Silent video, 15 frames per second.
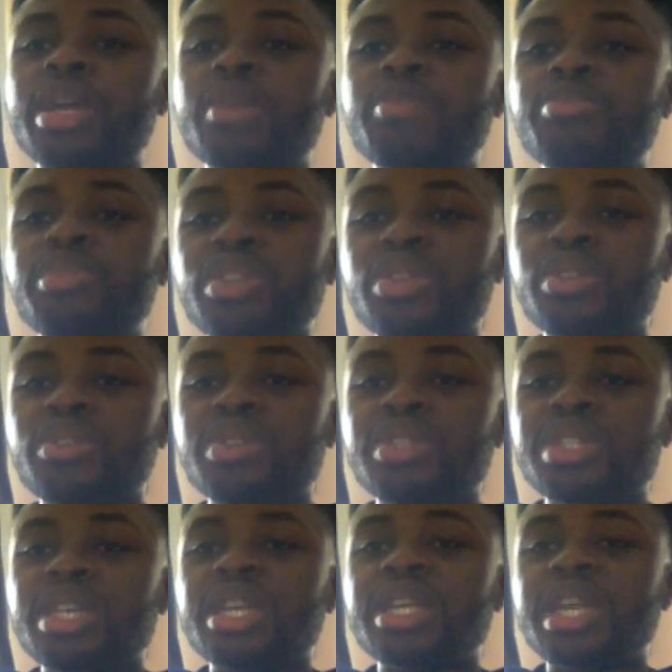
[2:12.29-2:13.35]

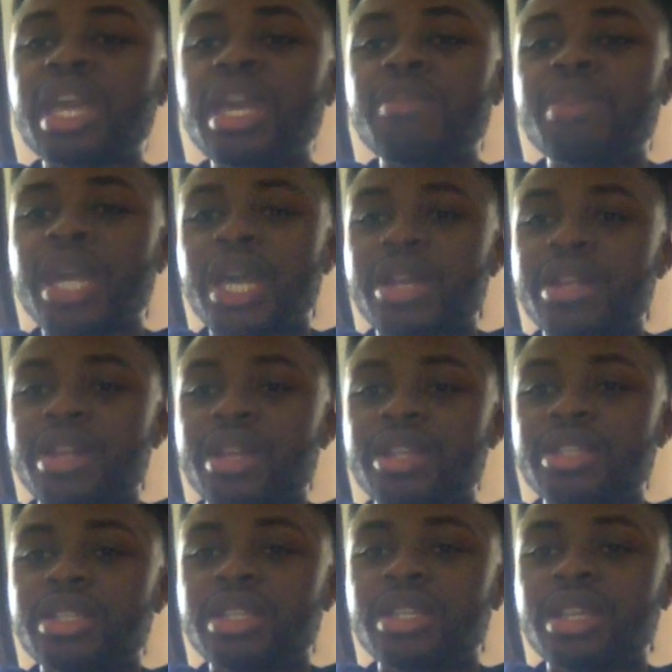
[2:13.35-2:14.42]
abuse game
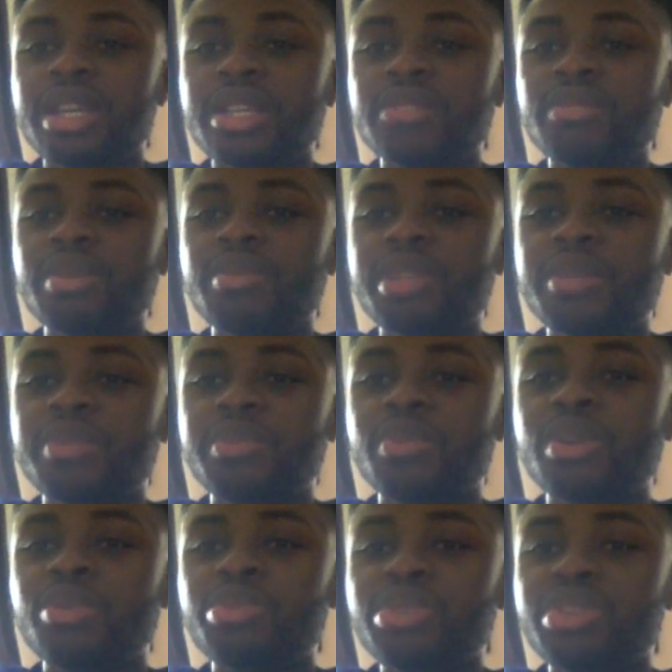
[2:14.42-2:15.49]
mechanics. That's right
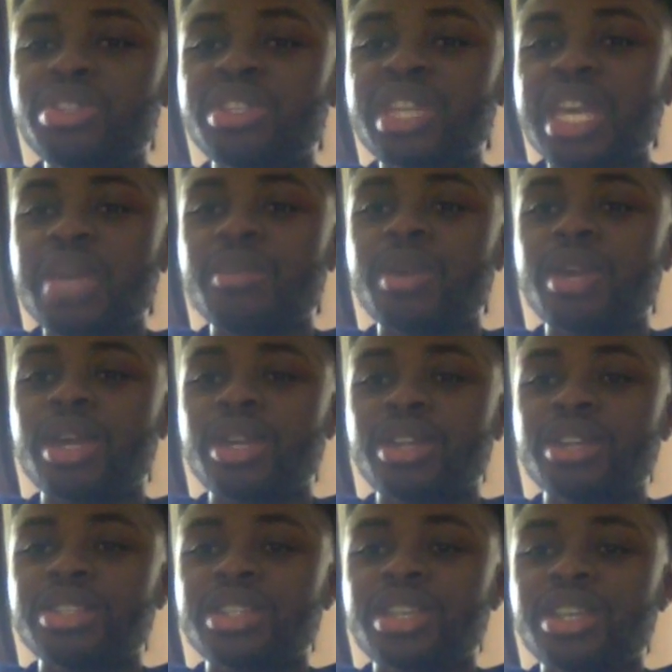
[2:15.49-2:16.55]
people, abuse the game
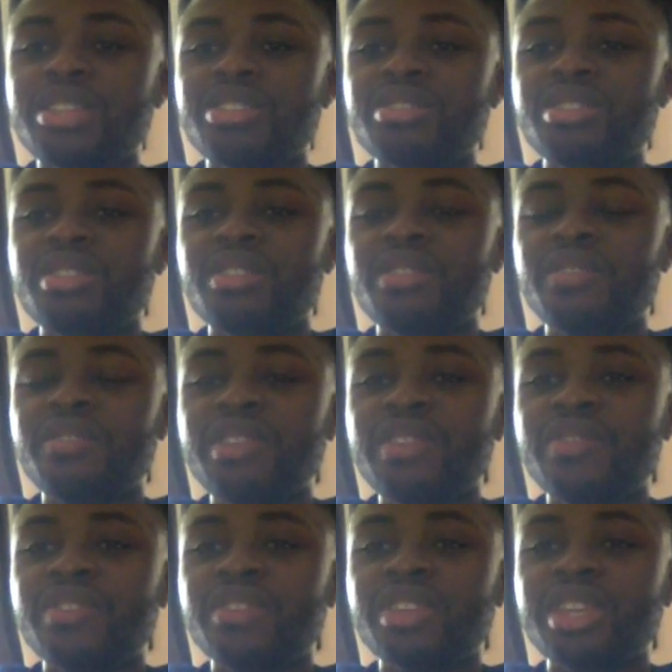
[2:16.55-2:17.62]
mechanics. As you know,
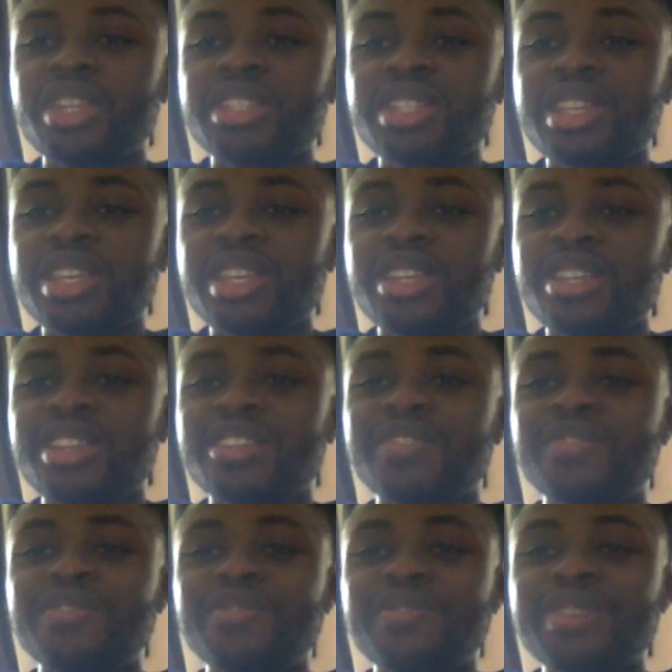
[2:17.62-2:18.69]
FIFA 19
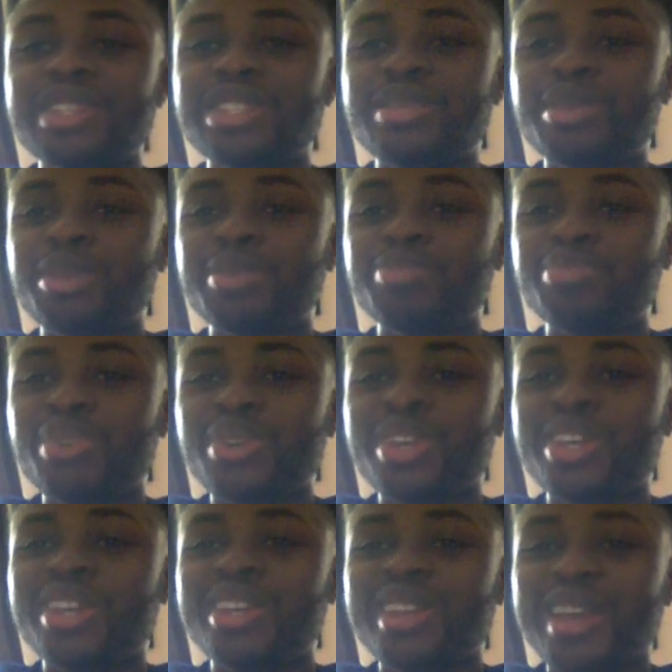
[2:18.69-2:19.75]
is the most
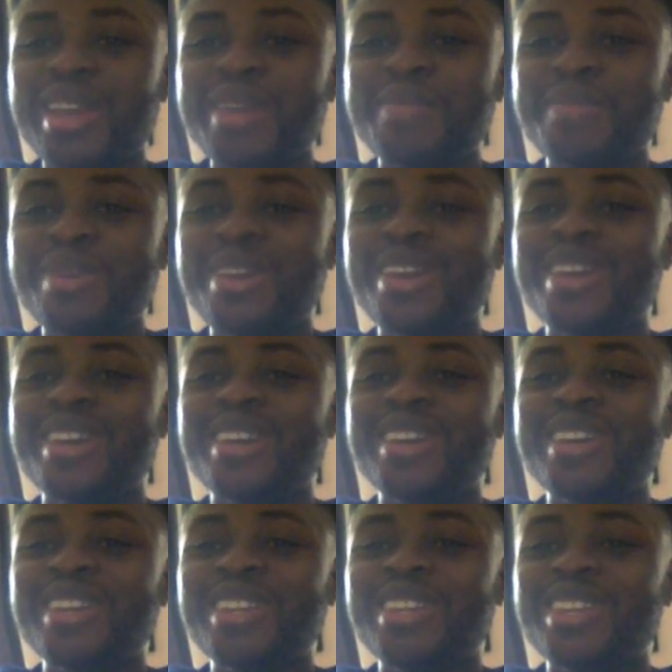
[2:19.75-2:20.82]
broken game
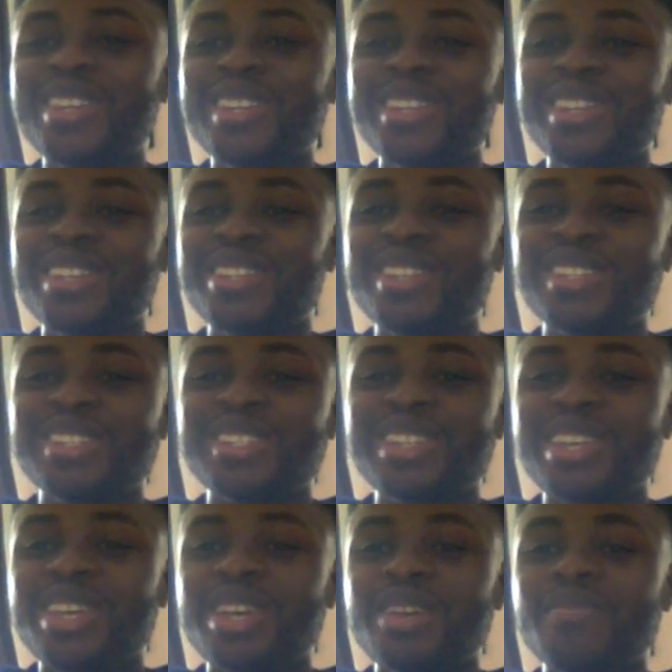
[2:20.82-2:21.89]
this
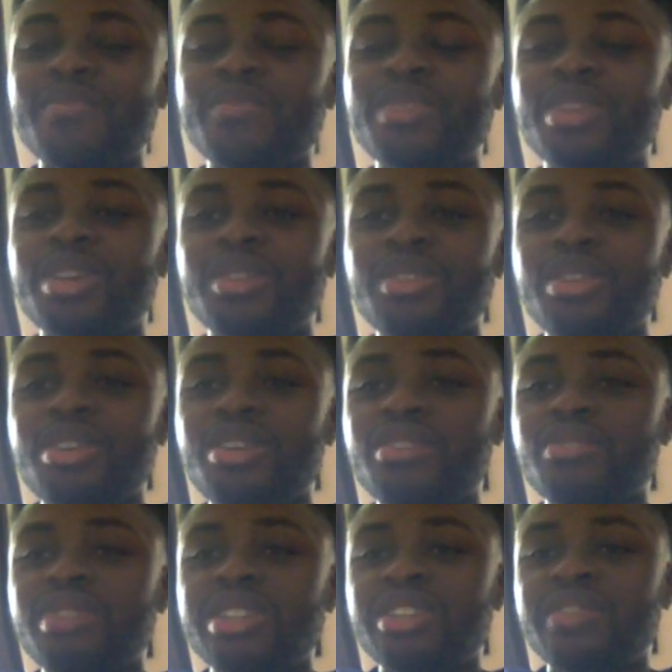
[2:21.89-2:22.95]
year. A lot
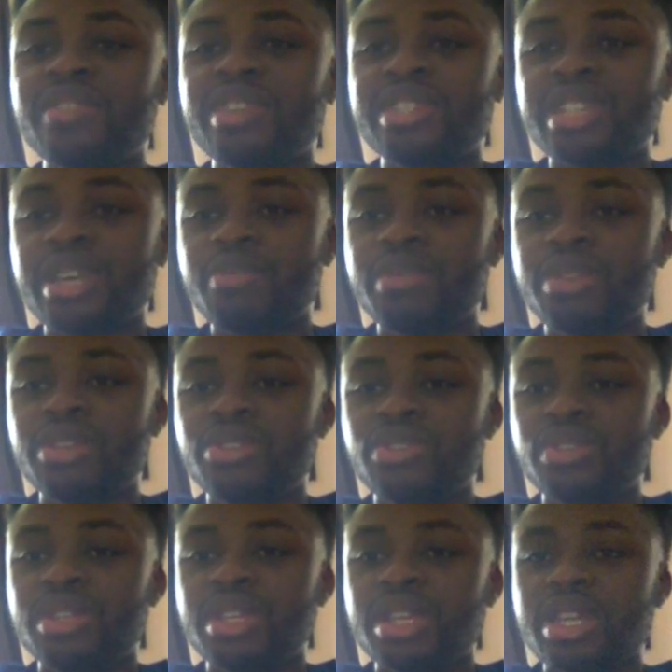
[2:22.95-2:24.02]
of crazy things happen
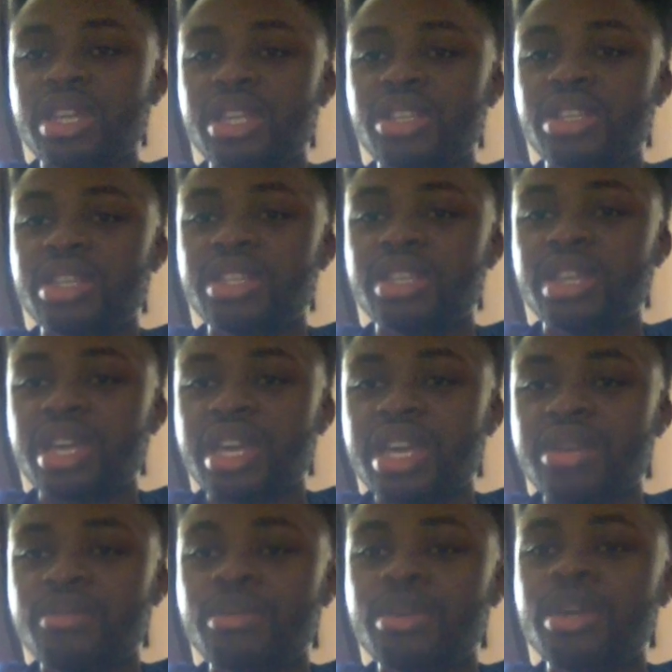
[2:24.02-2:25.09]
during in the
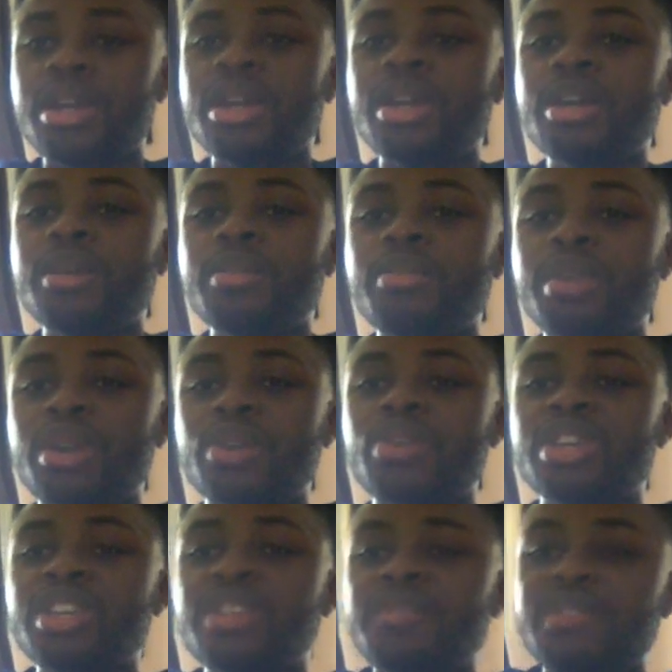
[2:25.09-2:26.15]
game. But I'm
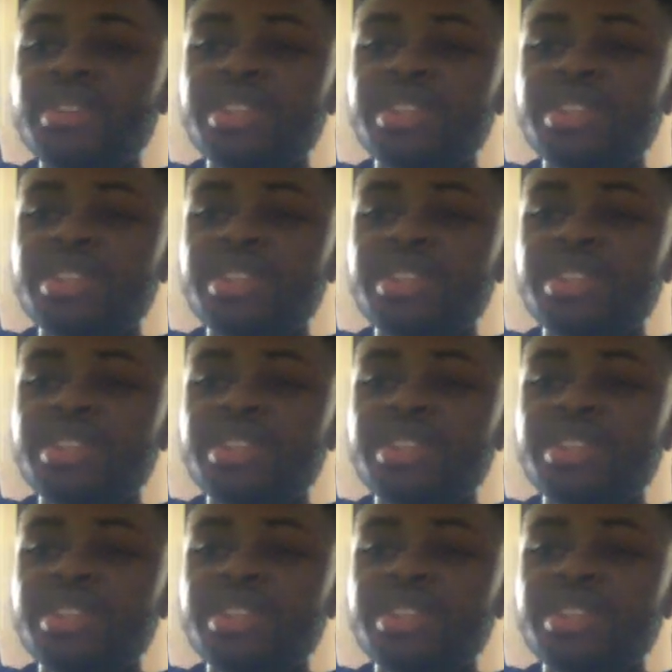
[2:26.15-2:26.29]
going to give